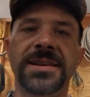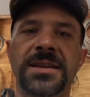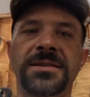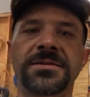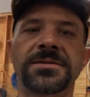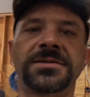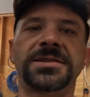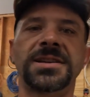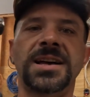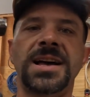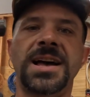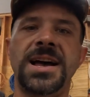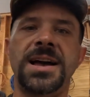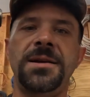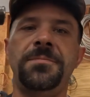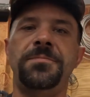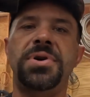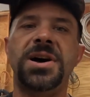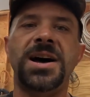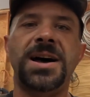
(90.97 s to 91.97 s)
other
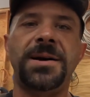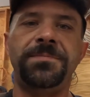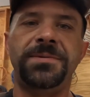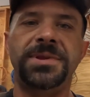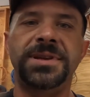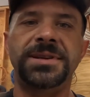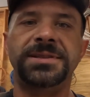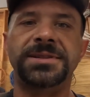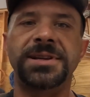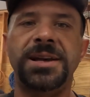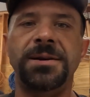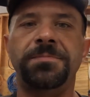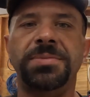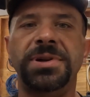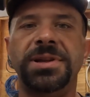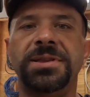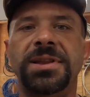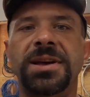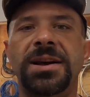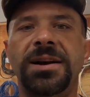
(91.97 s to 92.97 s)
side, pop this
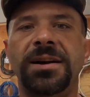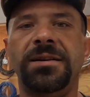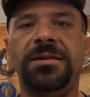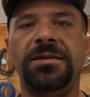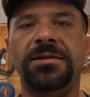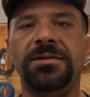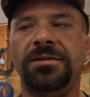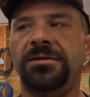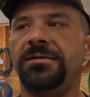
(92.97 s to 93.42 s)
up in there,